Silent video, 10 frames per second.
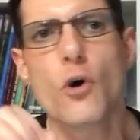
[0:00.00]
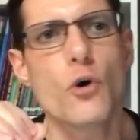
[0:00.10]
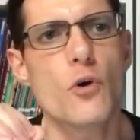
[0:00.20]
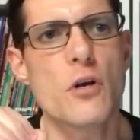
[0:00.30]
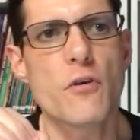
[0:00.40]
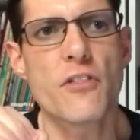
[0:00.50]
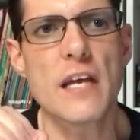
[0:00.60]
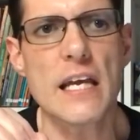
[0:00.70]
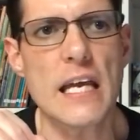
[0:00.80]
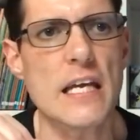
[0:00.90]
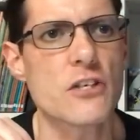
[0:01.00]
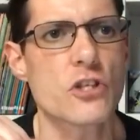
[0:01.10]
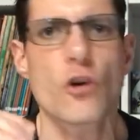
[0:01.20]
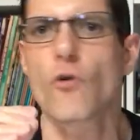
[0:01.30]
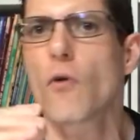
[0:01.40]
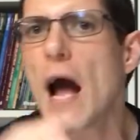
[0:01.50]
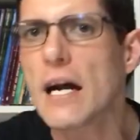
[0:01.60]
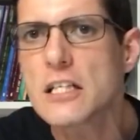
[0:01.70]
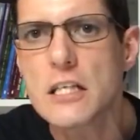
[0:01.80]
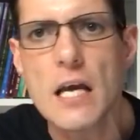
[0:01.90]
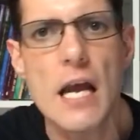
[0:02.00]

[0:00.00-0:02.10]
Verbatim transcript: Who do you think is correct?